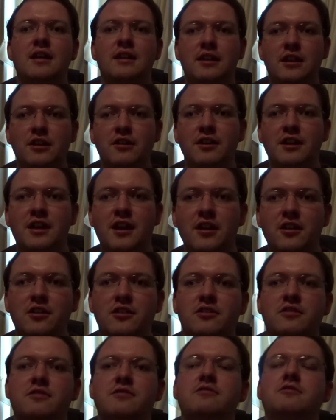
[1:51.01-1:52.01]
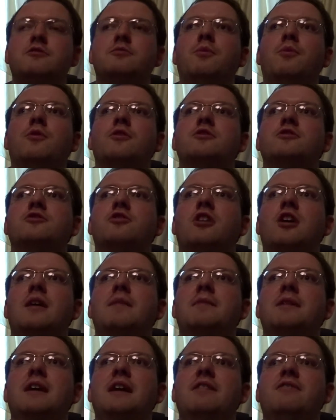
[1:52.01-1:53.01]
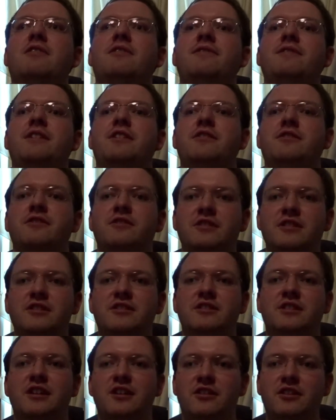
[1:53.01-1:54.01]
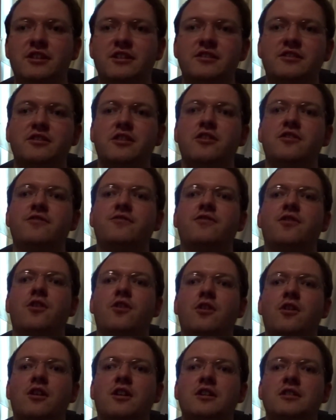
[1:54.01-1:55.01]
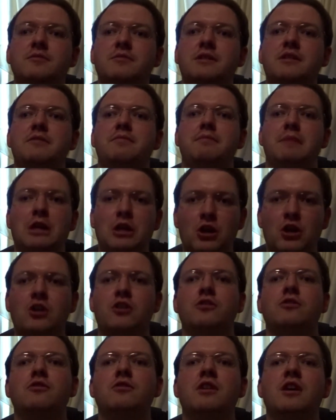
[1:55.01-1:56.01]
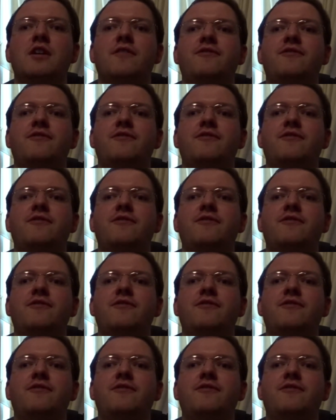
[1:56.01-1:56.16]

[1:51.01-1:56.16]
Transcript: The only other sports drama I've reviewed on this series so far has been Miracle,